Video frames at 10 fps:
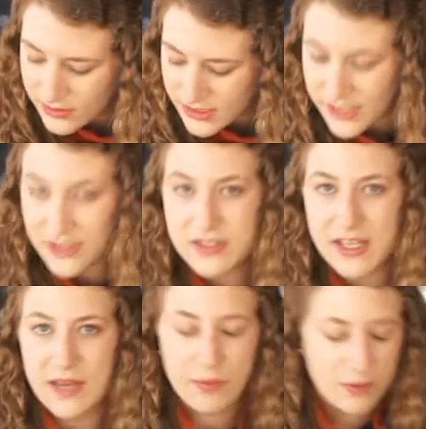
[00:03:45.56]
take your
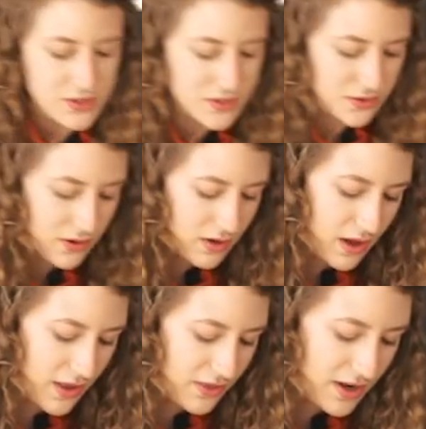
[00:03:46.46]
skateboard tool
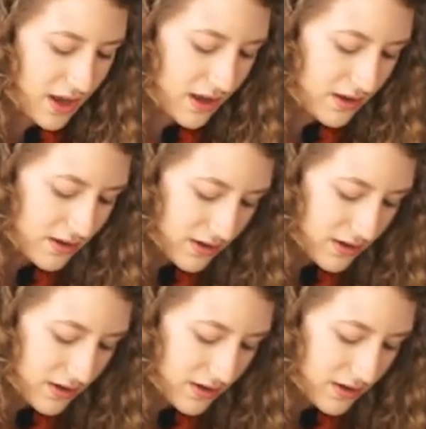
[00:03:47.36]
on the nut